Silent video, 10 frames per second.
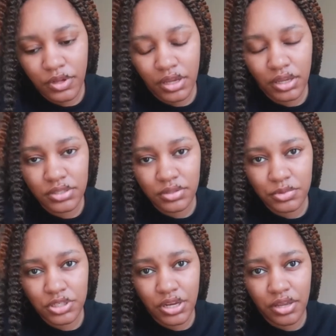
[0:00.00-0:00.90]
Get some
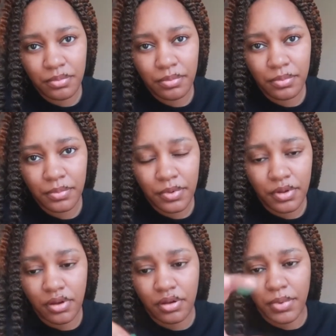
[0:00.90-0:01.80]
jam
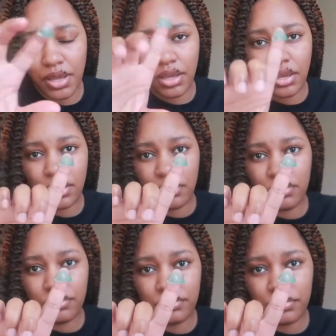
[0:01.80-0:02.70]
on my hand.
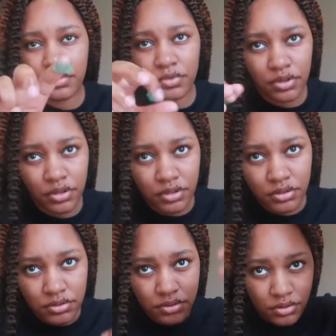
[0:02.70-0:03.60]

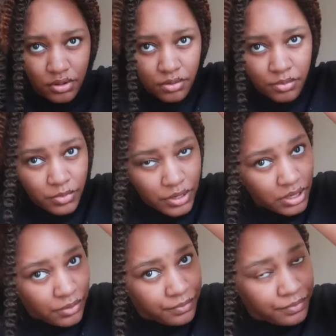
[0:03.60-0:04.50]
So I'm
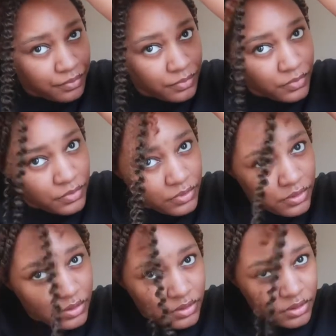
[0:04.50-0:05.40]
ready.
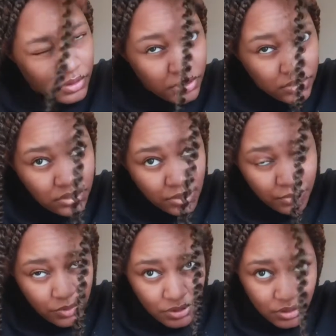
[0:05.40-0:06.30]
I
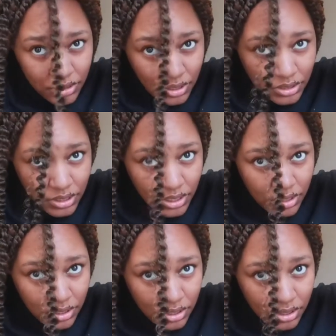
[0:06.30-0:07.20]

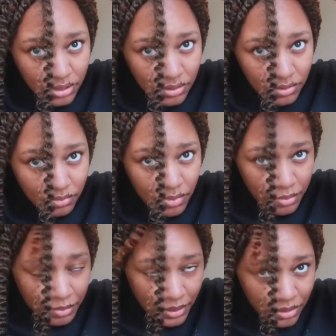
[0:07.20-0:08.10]
tighten the
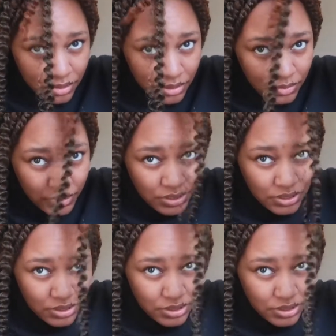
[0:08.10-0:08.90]
rubber band on the twist.